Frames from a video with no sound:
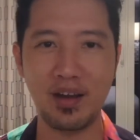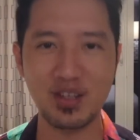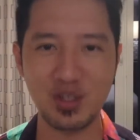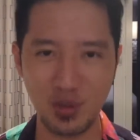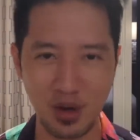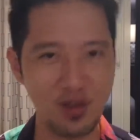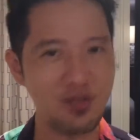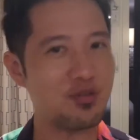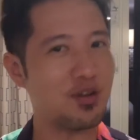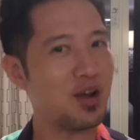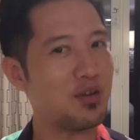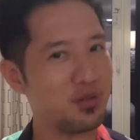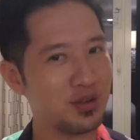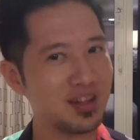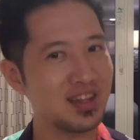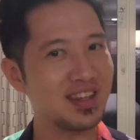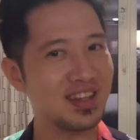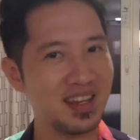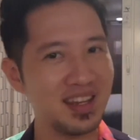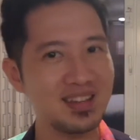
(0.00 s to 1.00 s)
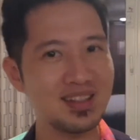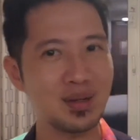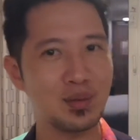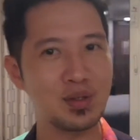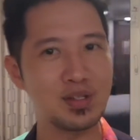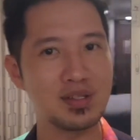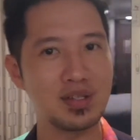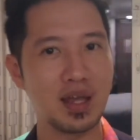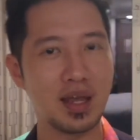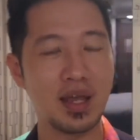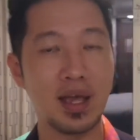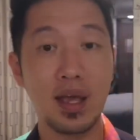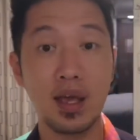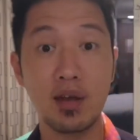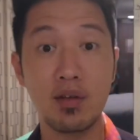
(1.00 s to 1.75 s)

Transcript: It's quite fun for the kids, I would say.